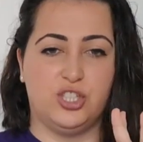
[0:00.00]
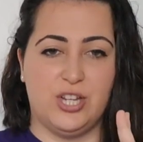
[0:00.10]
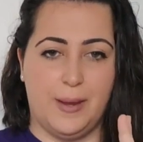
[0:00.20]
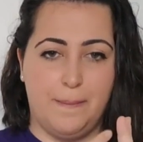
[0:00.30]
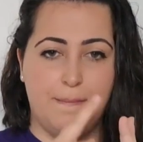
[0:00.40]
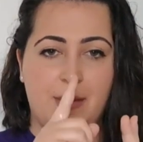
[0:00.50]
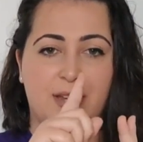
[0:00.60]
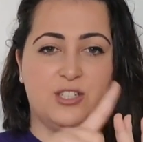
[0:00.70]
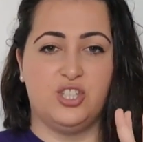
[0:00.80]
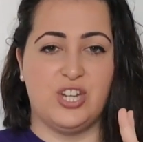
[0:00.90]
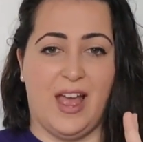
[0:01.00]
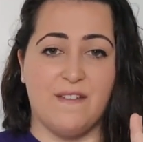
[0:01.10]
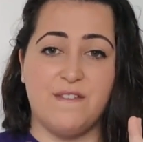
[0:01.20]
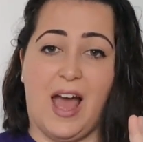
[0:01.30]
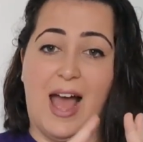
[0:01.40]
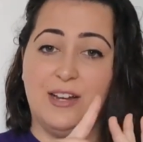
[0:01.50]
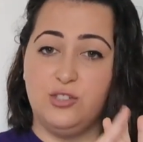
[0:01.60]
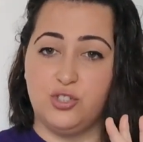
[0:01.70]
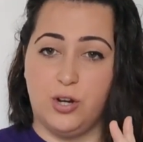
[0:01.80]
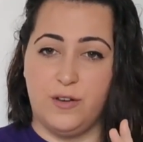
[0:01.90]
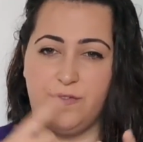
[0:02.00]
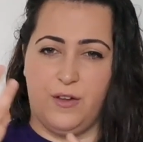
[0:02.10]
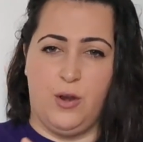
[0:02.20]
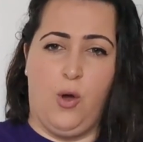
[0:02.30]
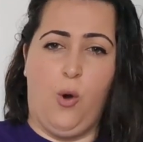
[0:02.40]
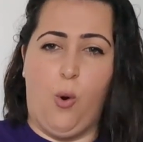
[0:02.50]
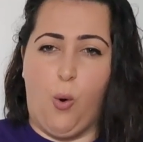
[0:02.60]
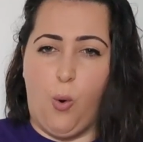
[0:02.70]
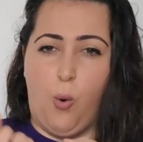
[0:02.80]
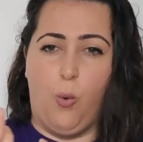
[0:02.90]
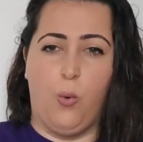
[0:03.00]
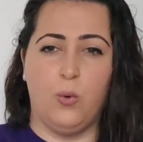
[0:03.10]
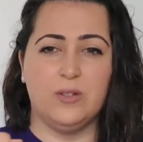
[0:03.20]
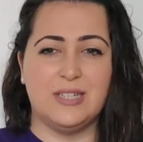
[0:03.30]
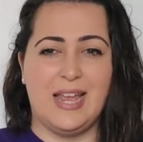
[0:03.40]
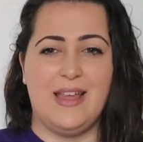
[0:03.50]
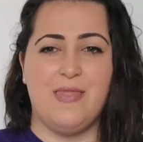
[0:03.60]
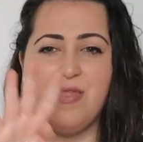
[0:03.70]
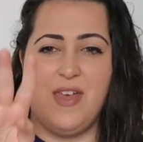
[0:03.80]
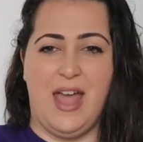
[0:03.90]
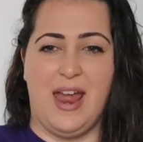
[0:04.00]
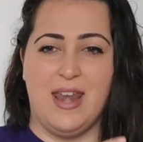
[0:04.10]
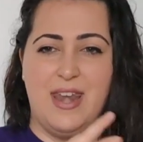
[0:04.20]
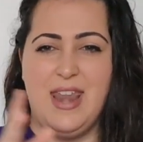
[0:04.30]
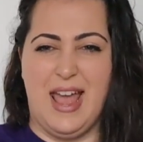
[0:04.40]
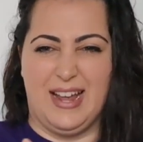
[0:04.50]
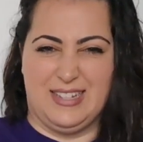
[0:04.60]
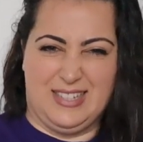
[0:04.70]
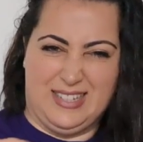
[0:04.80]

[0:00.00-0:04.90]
Jim, Jeff and Jonathan hauled in their net.